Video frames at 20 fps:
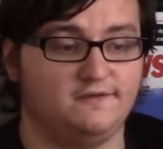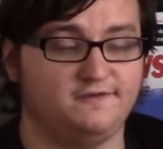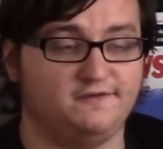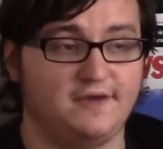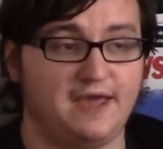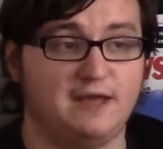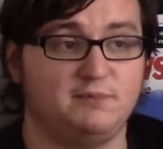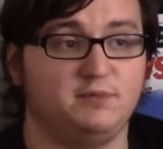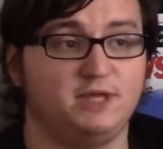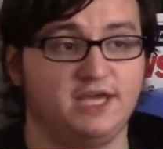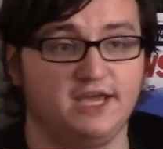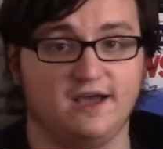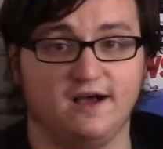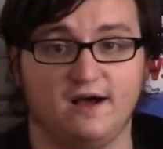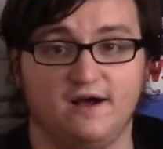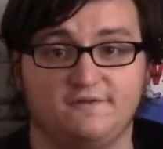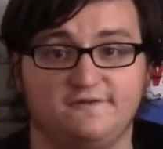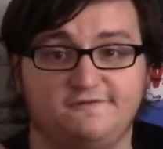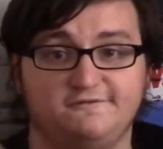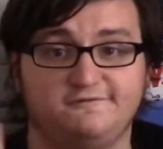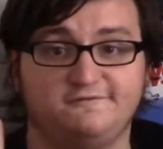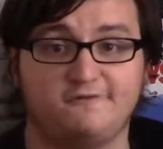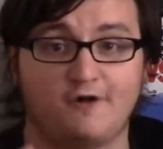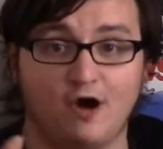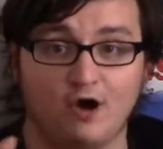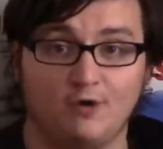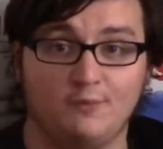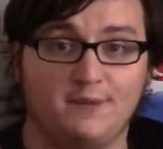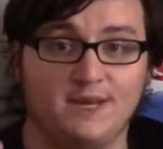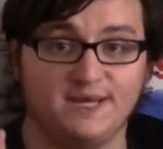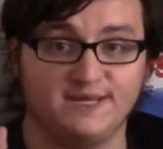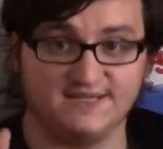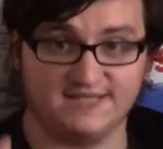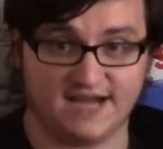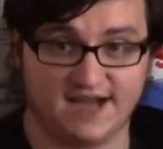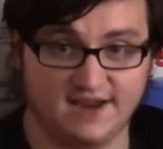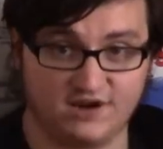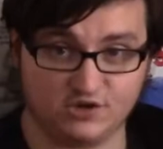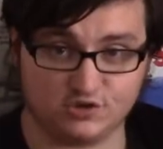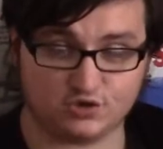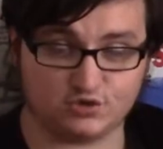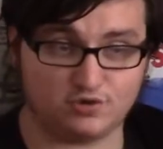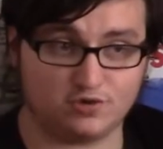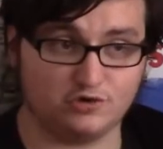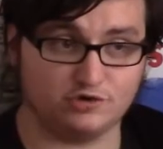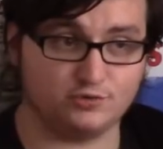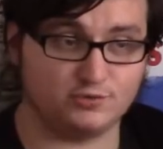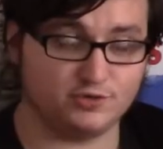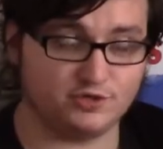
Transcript: family of farming dinosaurs